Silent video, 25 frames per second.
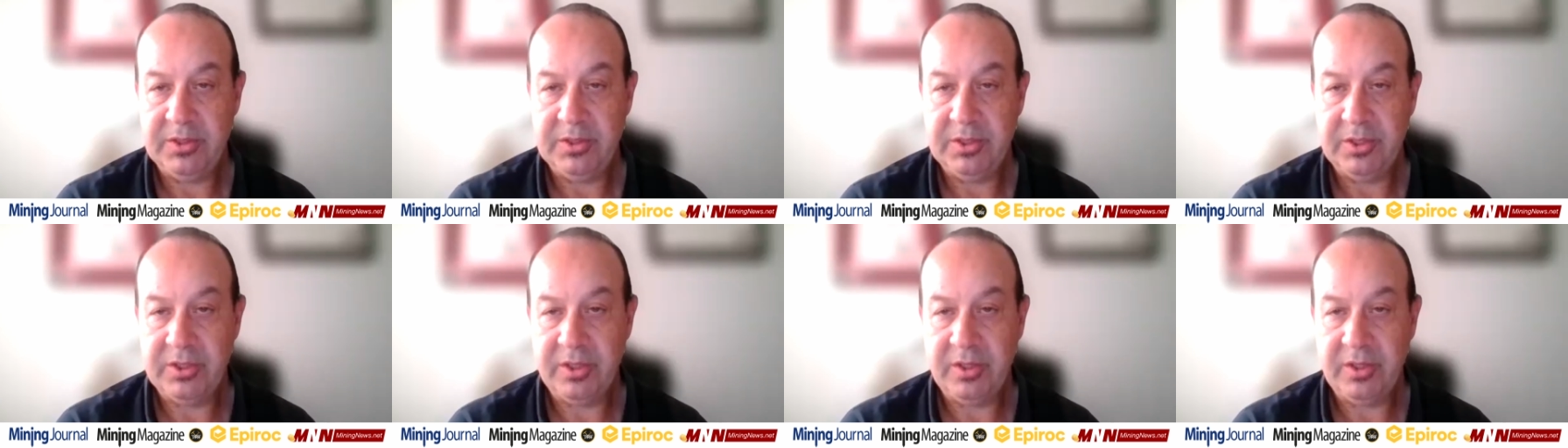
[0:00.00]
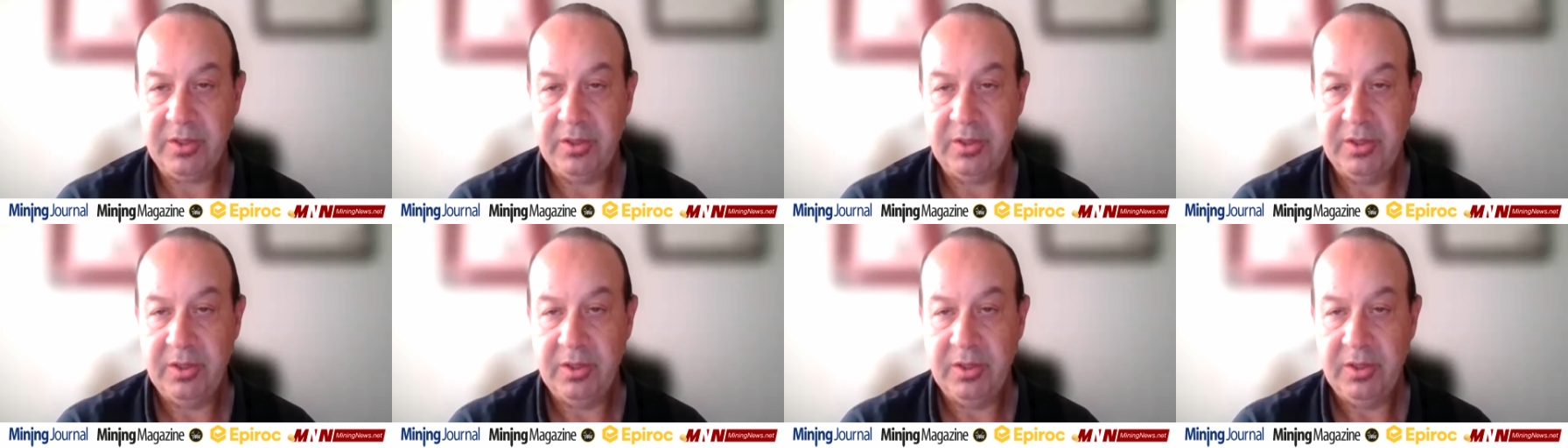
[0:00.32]

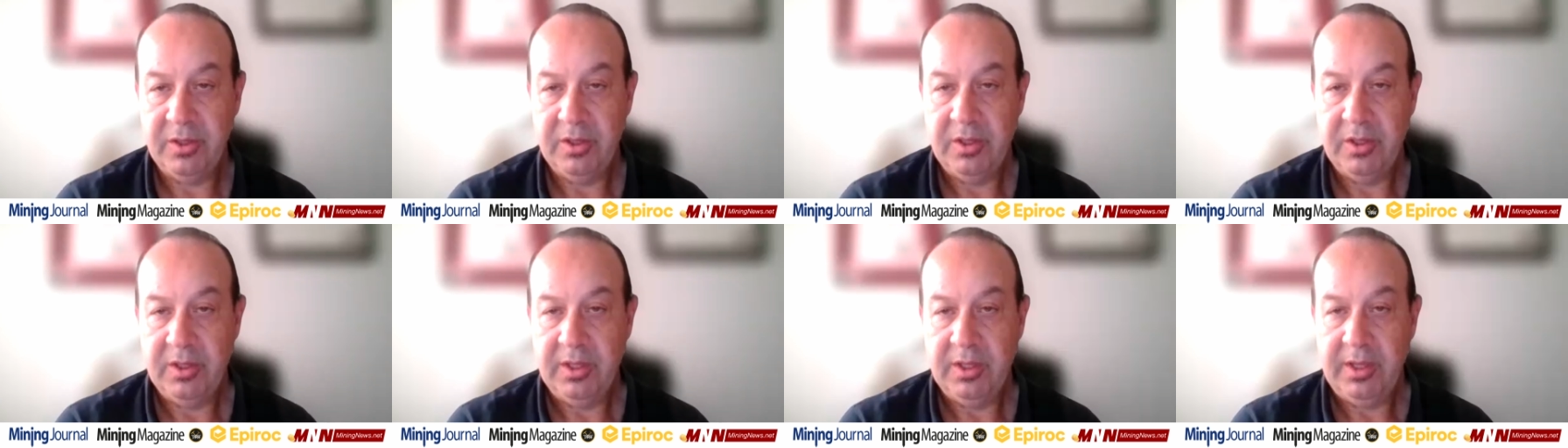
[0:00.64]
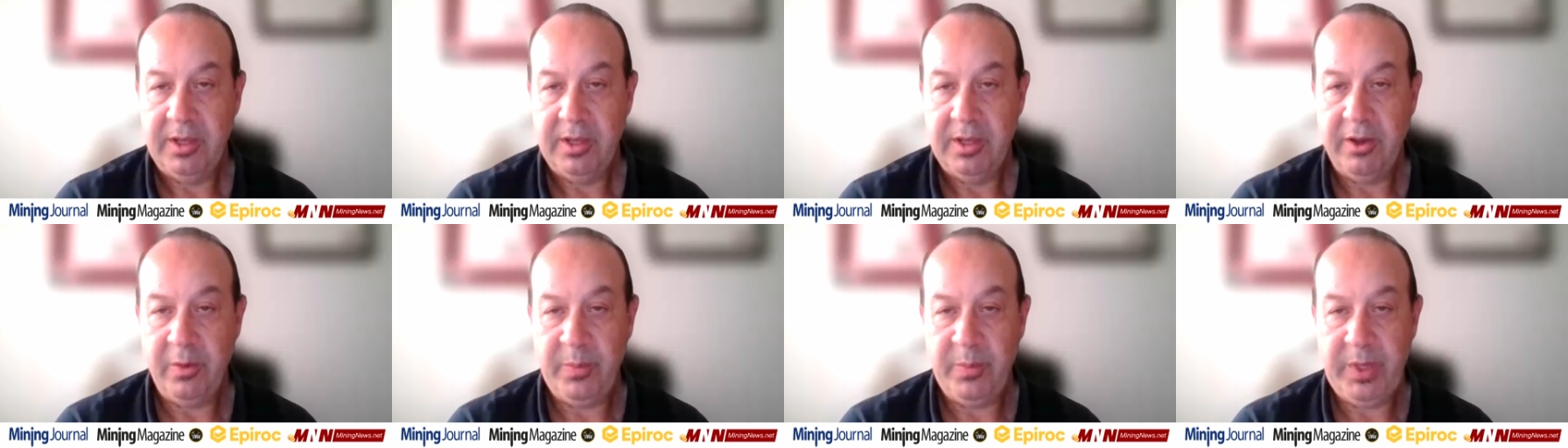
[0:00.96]
So
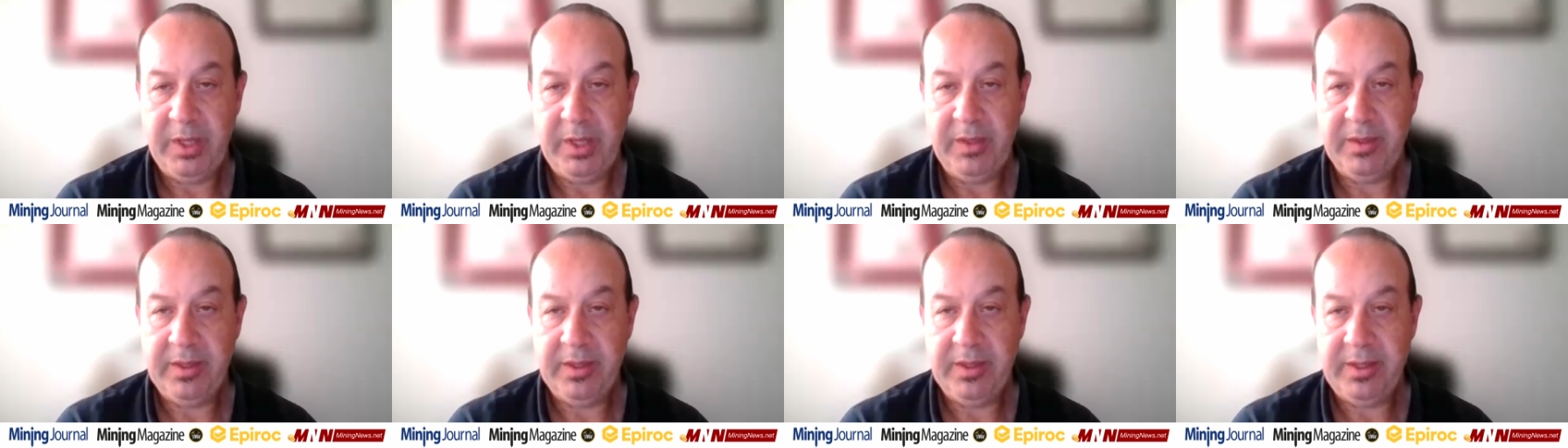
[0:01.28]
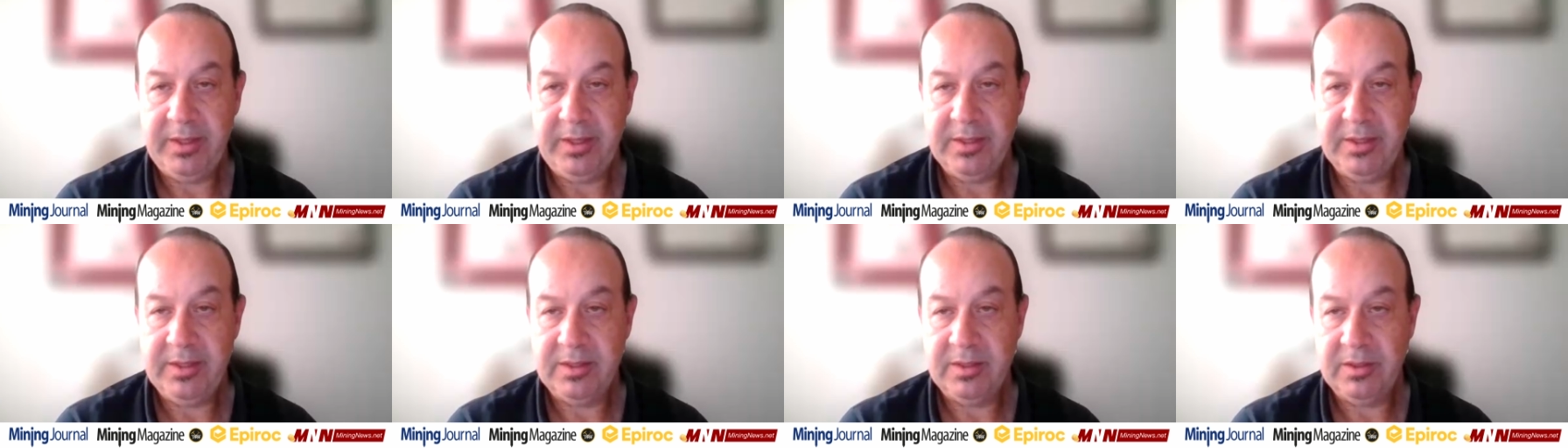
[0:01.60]
helping
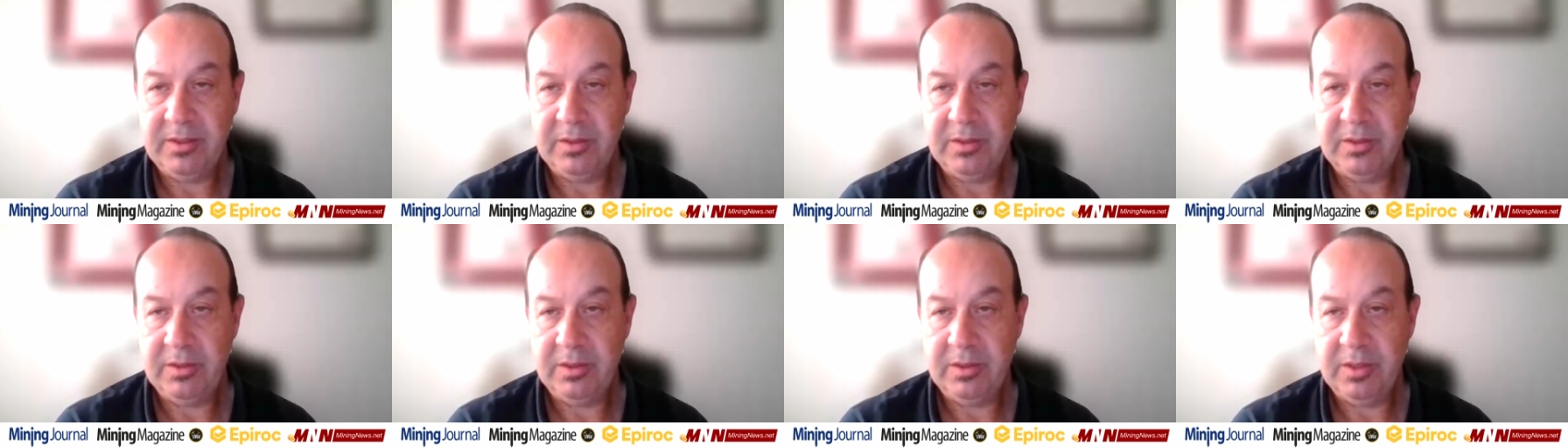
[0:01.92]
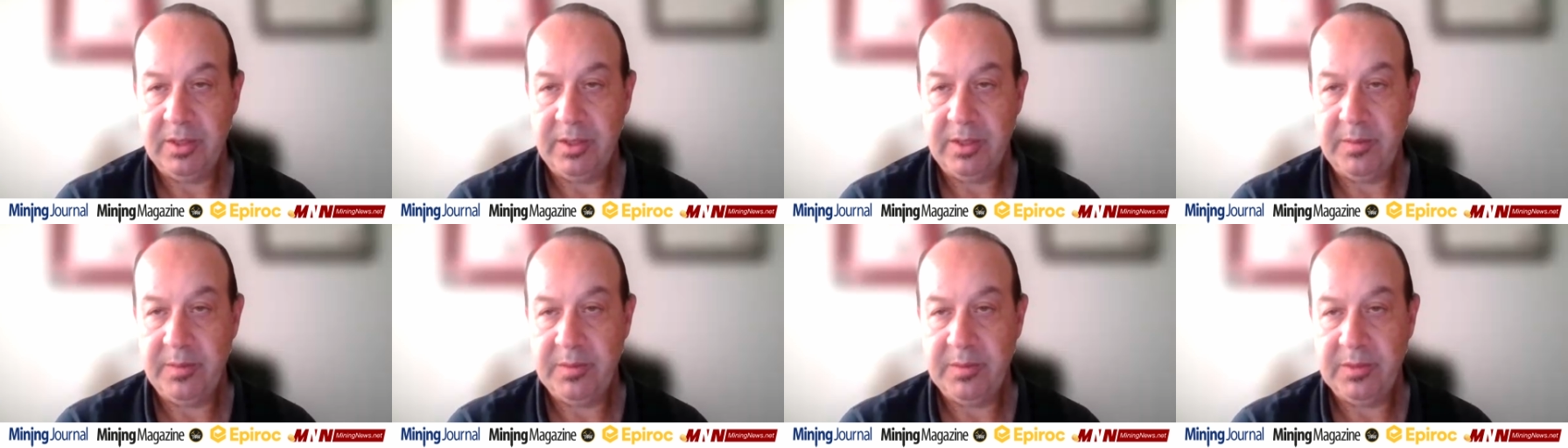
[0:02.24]
these
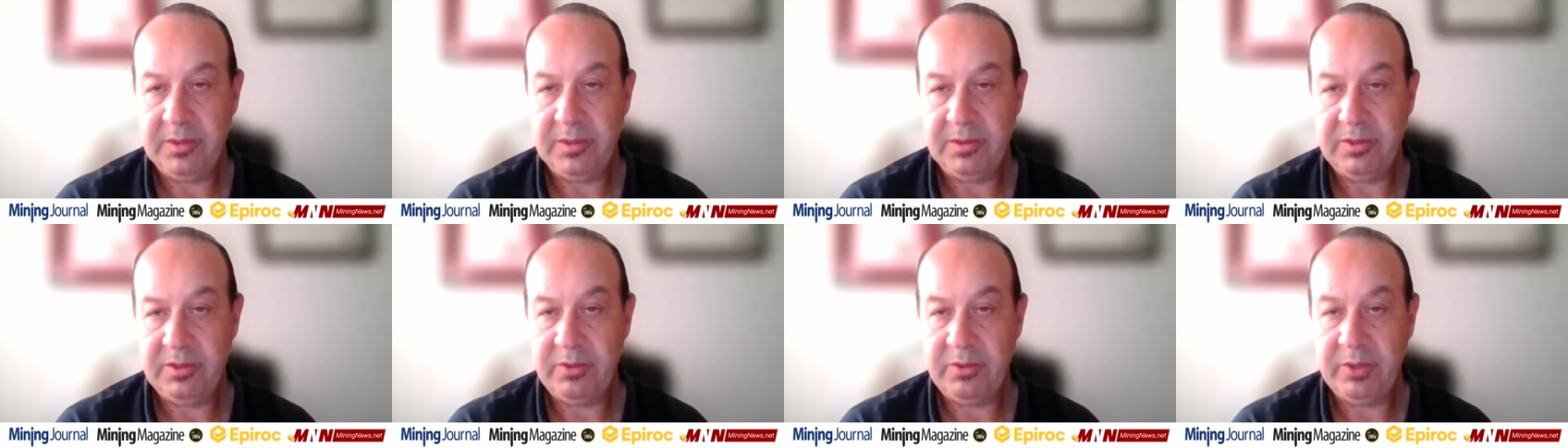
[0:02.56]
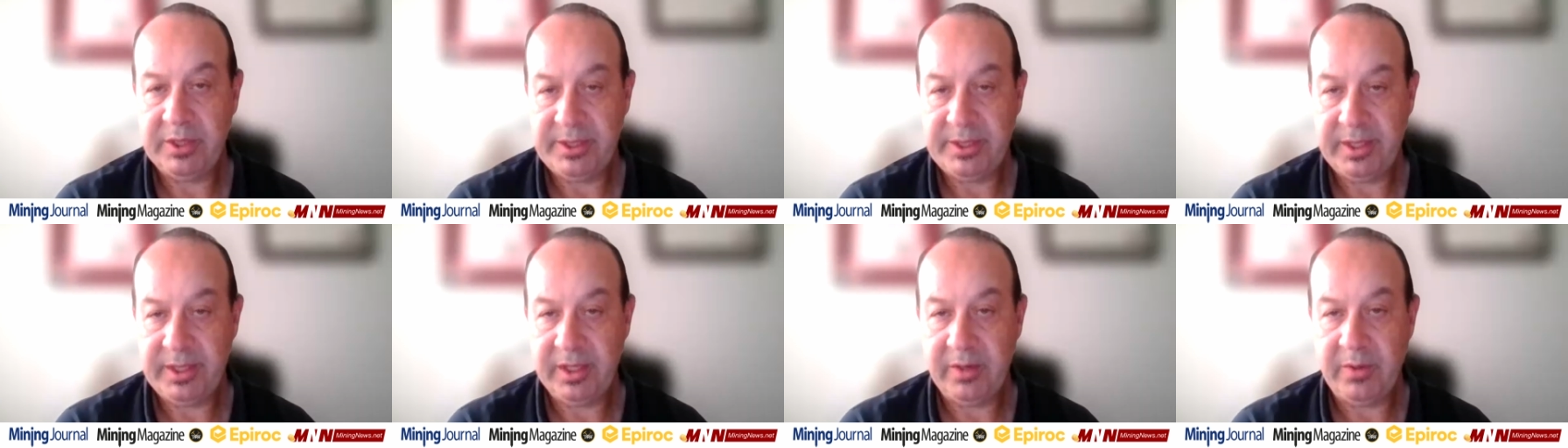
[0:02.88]
um, to
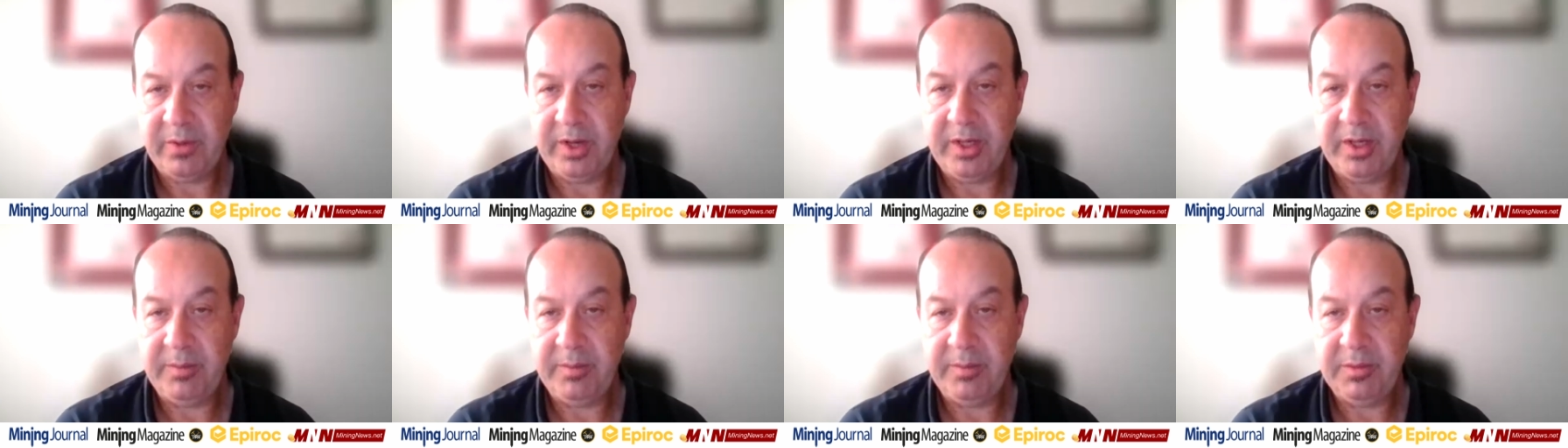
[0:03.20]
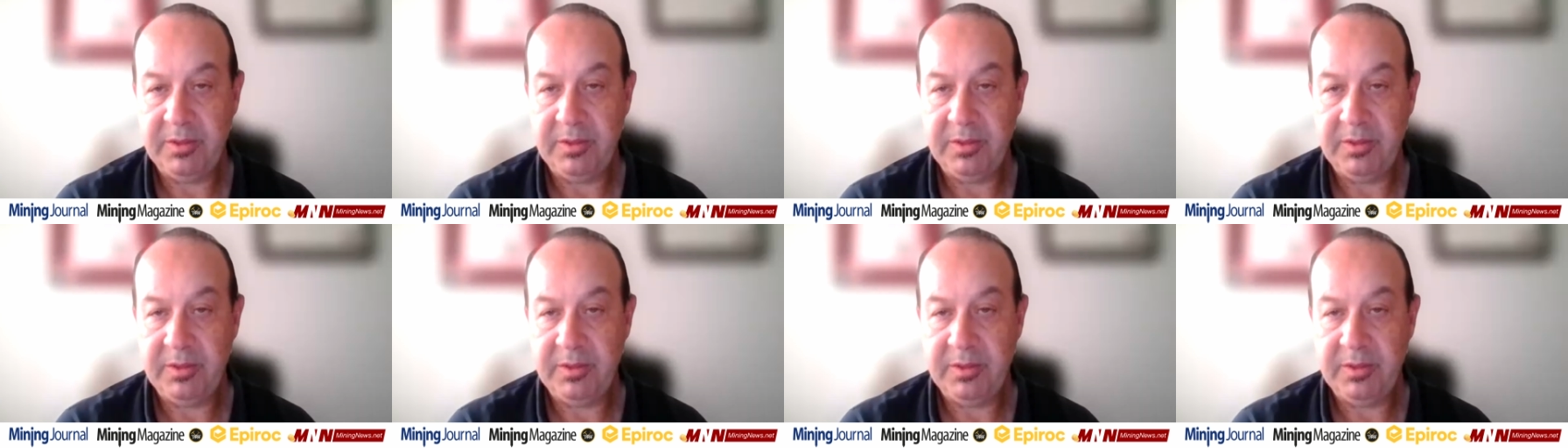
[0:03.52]
accelerate